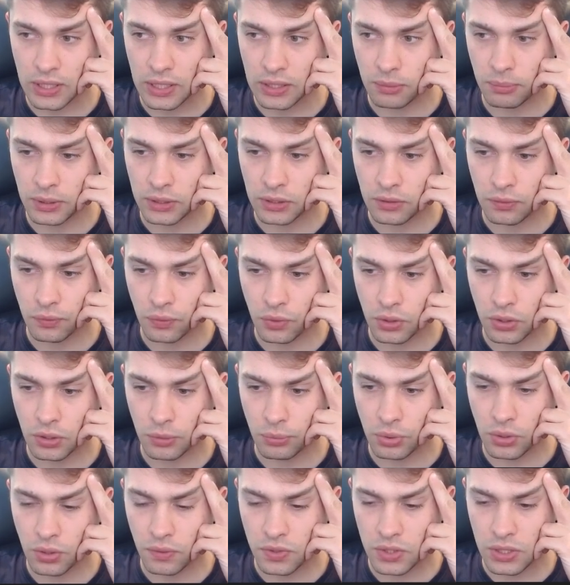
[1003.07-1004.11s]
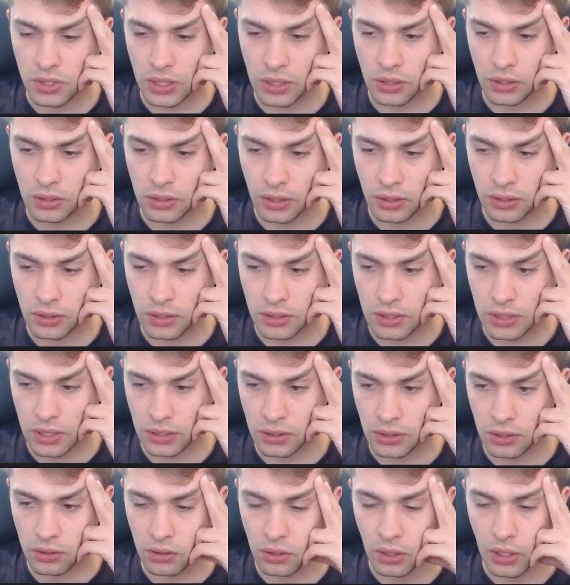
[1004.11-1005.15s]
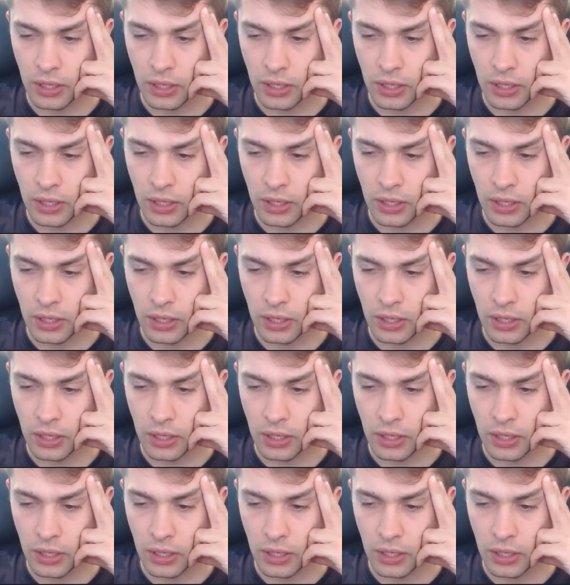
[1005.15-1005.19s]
But for the brief second I decided,